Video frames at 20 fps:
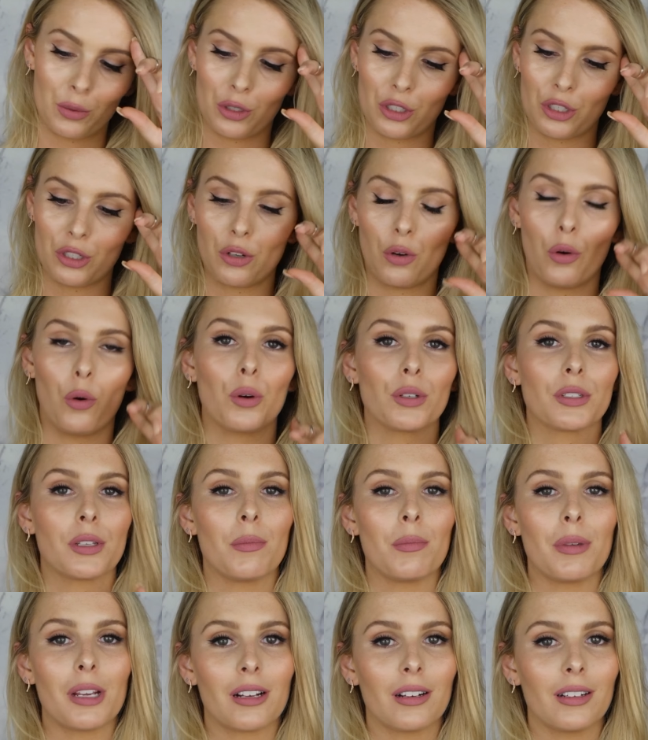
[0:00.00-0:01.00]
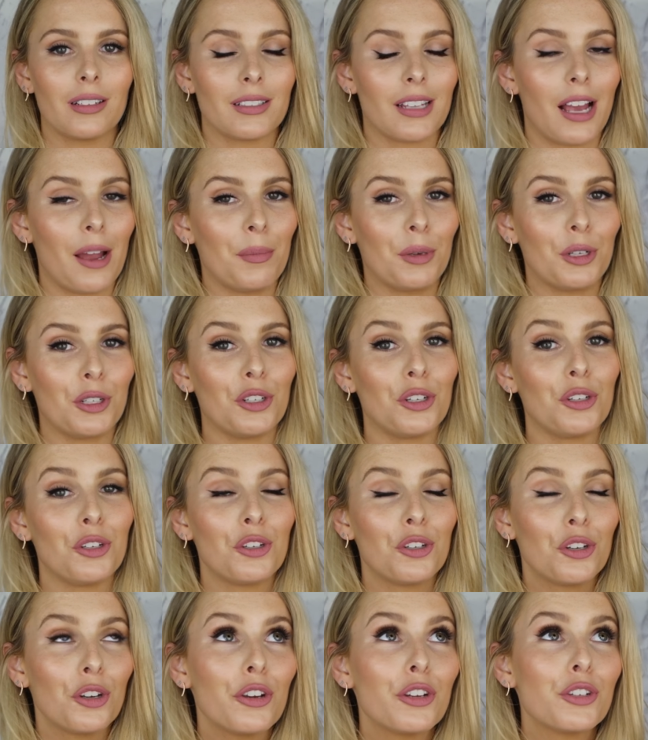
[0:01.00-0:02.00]
which is awesome because I'm a
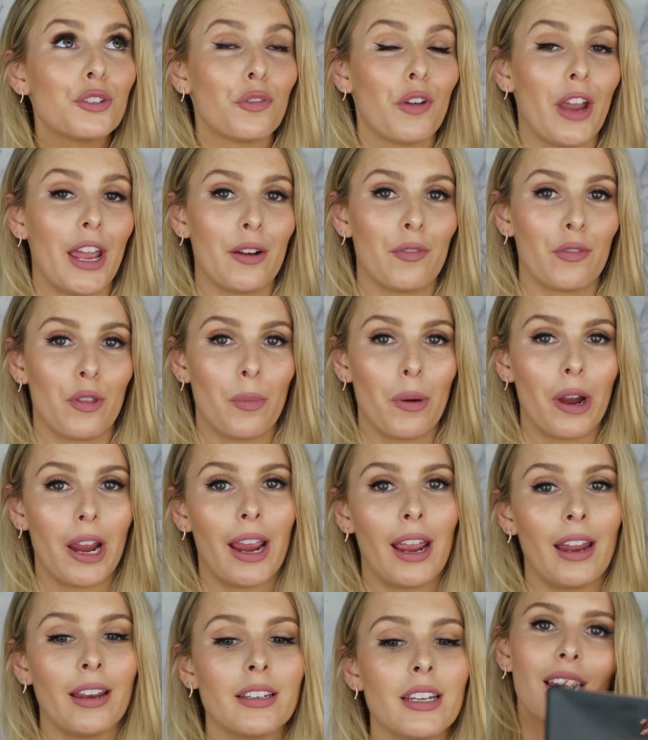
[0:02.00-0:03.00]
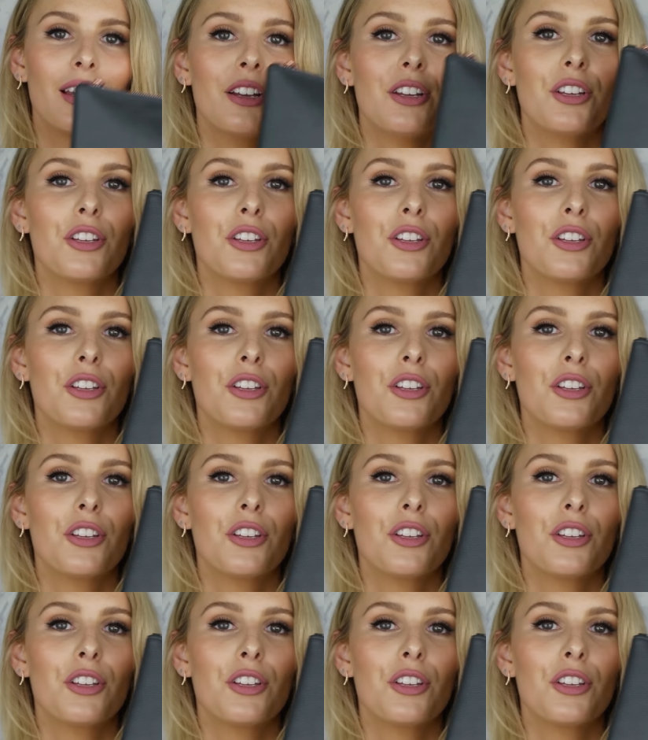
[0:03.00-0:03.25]
huge fan of the brand.